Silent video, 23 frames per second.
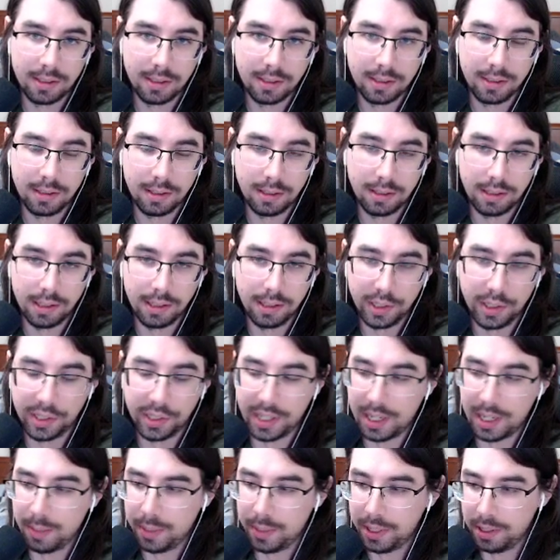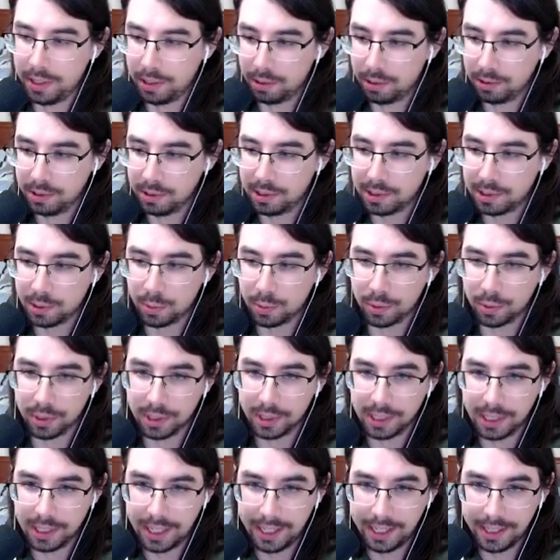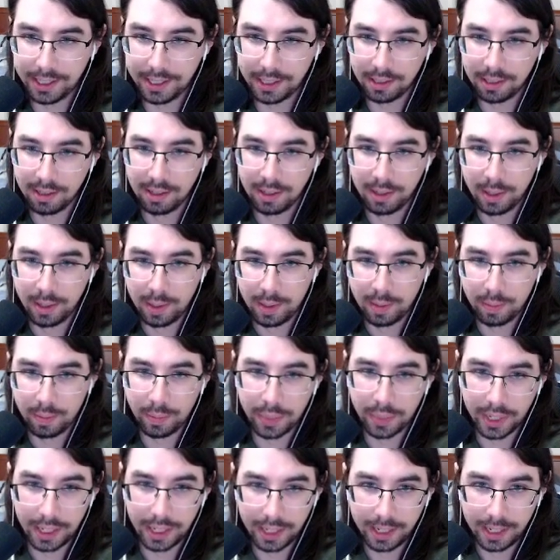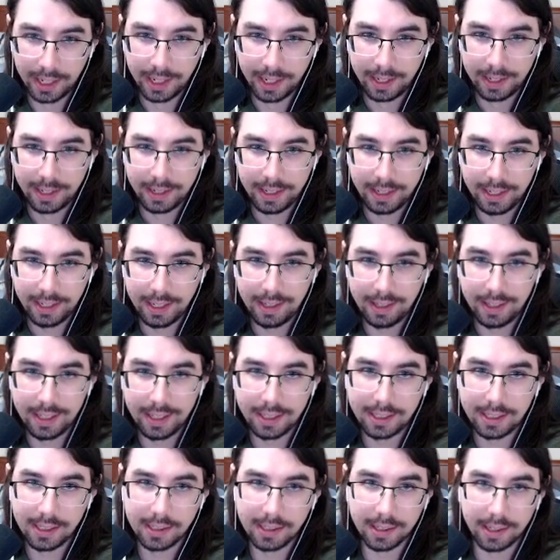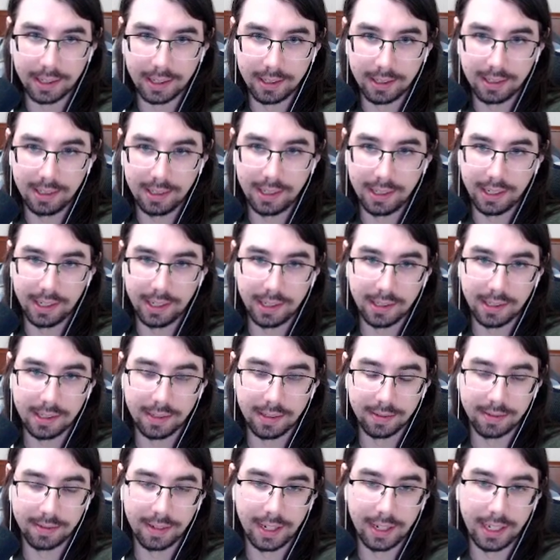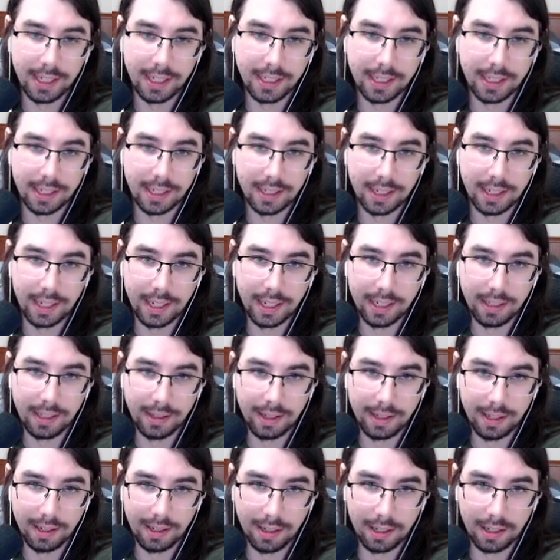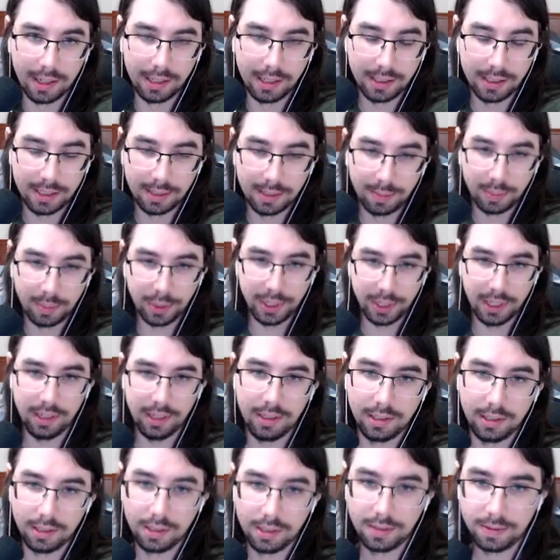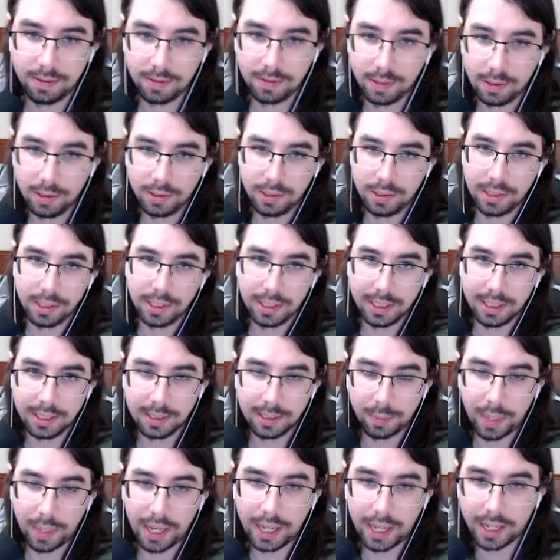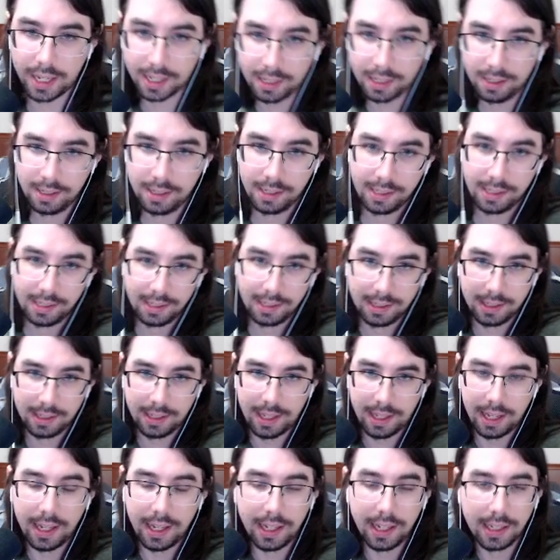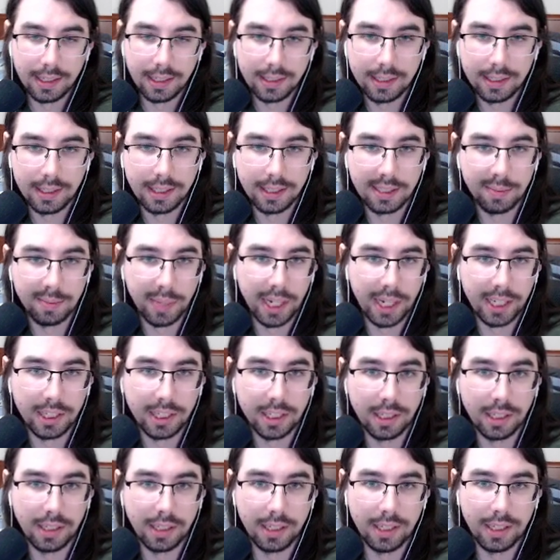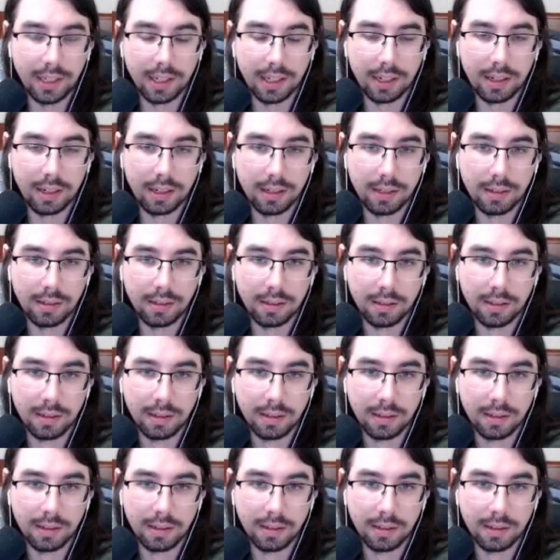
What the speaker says: earlier, I'm a known squirrel hater, but this is early to find it, and there are some pretty good foods in this pack. Cans especially are